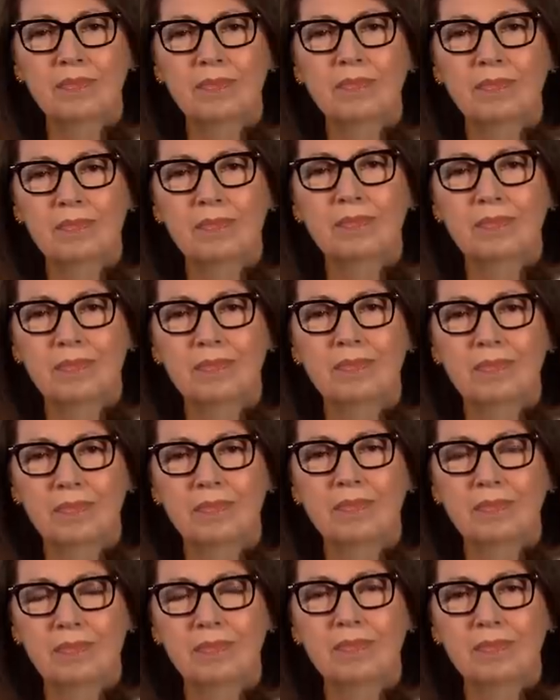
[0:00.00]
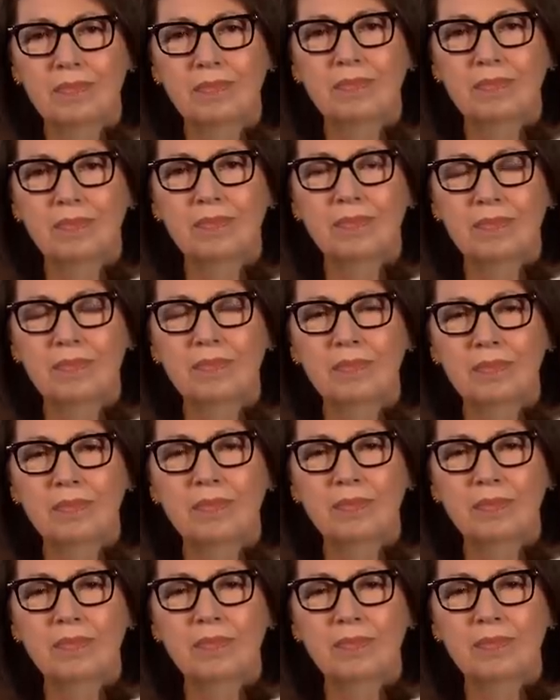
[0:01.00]

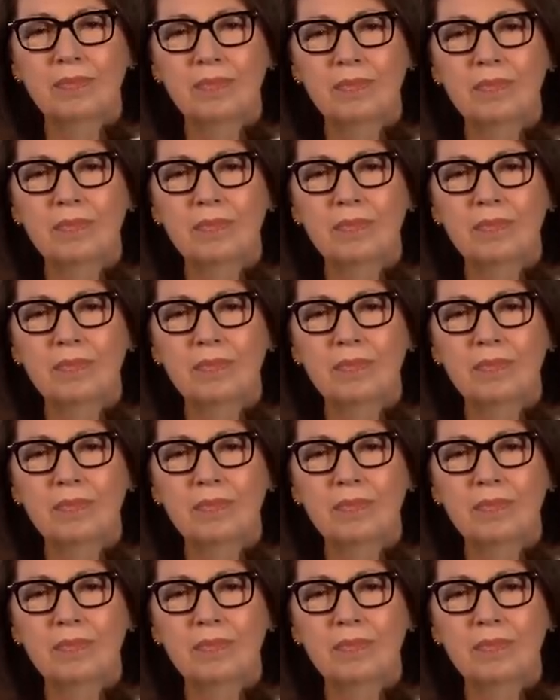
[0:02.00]
The person shown says nothing.